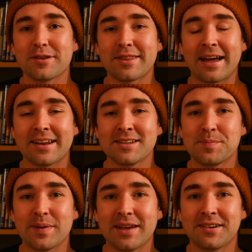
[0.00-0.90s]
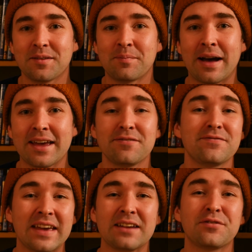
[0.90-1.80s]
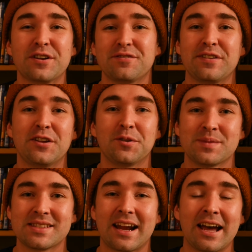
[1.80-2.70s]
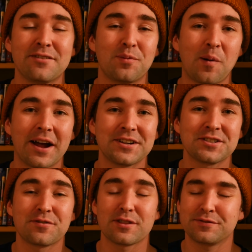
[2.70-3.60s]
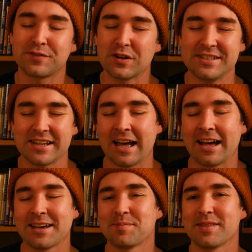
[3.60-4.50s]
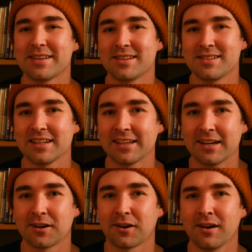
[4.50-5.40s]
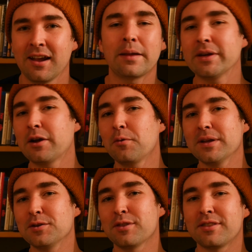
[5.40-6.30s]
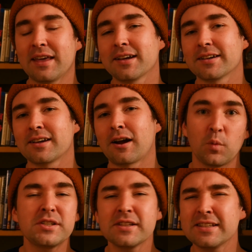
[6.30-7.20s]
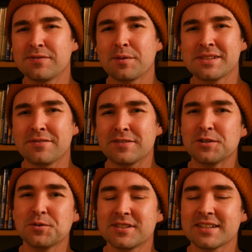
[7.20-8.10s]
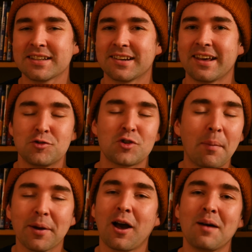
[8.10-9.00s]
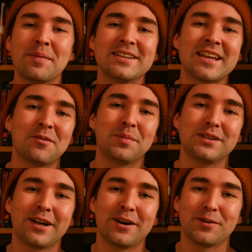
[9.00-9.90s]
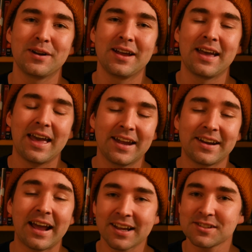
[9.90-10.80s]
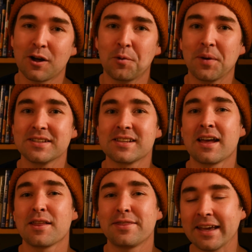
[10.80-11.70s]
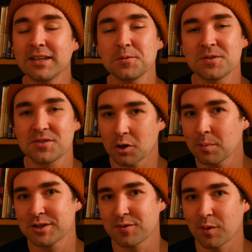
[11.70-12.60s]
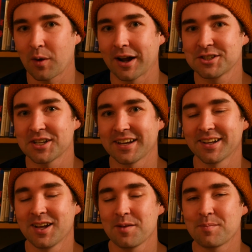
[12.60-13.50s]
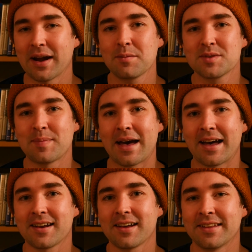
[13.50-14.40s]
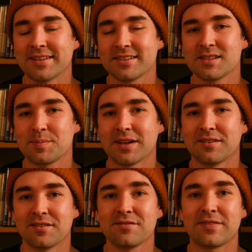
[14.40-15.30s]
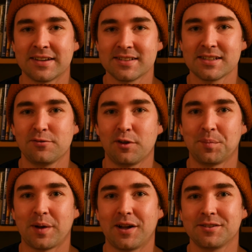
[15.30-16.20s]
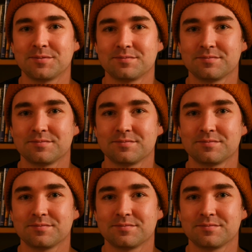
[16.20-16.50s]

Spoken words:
That has been my favorite films that I've watched for the first time this year. Let me know what you think. Which of these films have you seen? Drop a comment down below. And as always, thank you so much for watching. My name's Matt, and this has been Fantasy Filmball.